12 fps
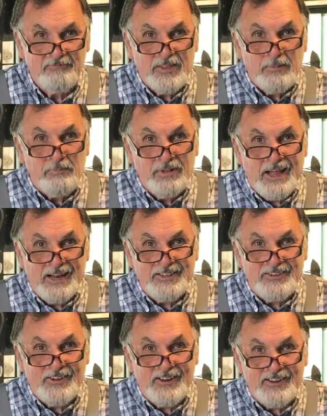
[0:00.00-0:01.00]
The black
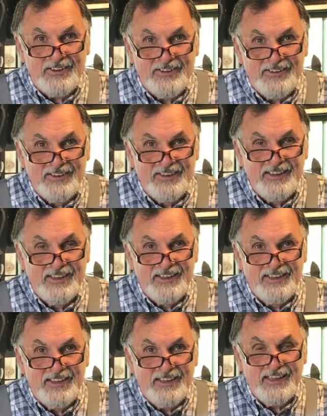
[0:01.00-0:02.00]
duck.
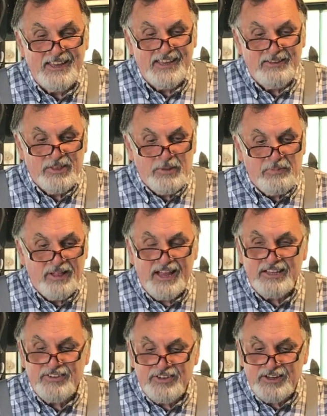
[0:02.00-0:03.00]
The
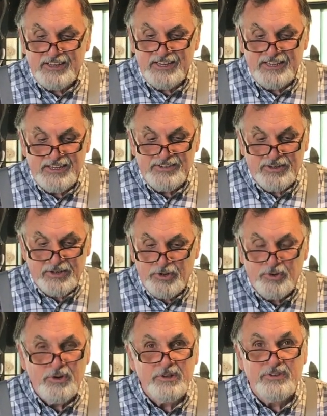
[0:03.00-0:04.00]
black duck is a
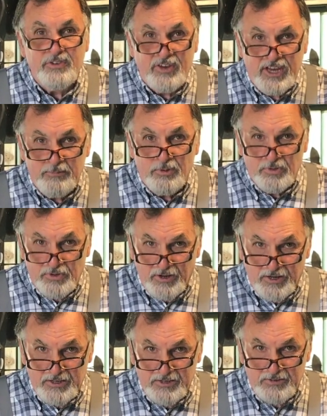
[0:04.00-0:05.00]
good table
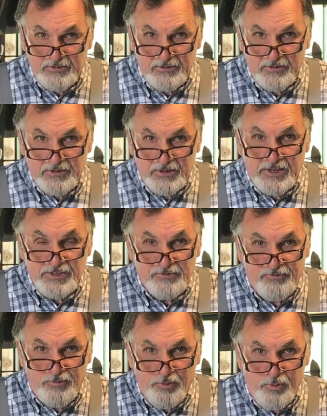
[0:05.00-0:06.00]
duck. It's
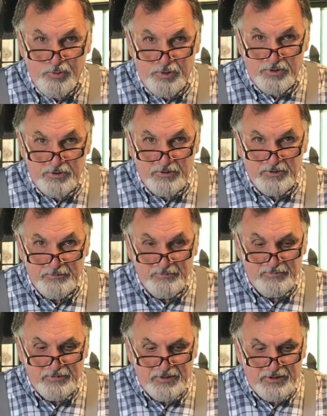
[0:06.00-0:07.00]
food.
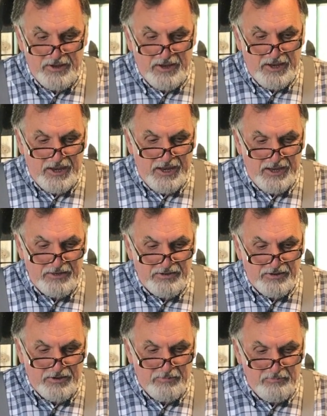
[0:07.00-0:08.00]
And
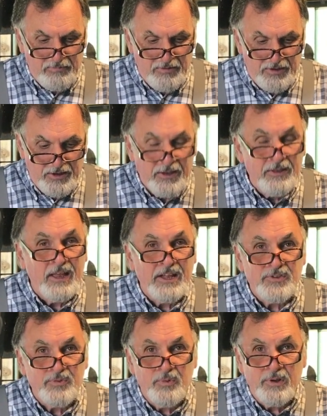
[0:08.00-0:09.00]

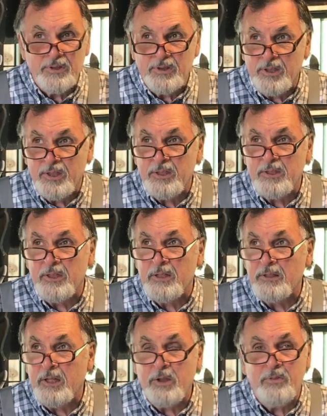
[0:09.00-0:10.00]
that's what a
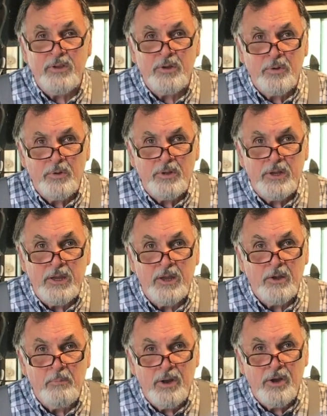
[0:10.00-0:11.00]
lot of the early
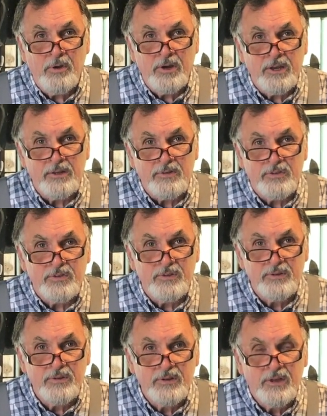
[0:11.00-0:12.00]
Americans,
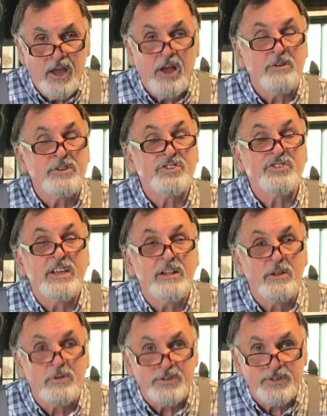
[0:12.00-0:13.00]

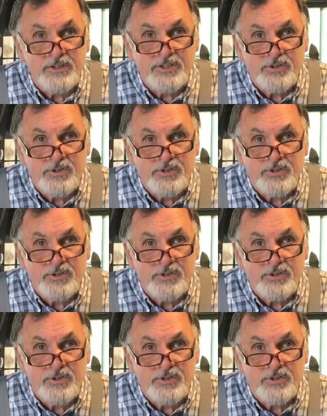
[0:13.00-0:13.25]
settlers,